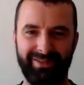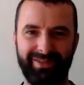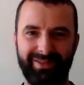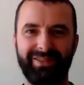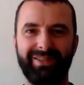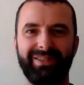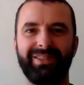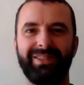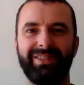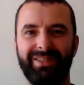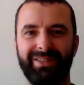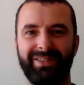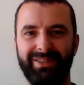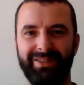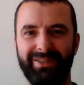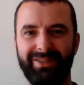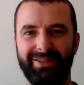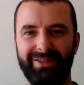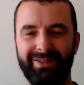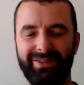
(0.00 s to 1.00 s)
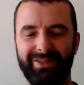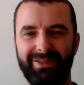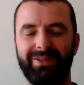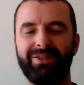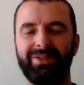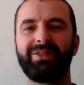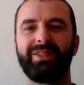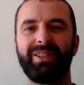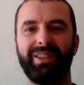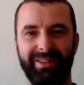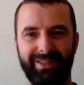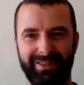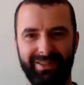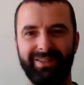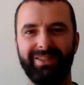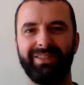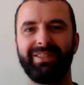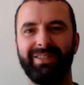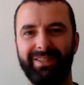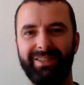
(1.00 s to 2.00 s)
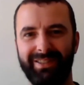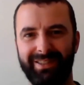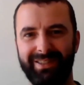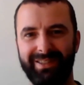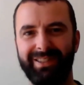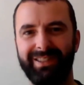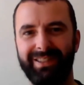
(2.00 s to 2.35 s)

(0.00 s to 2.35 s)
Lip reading: of different people. So once you create the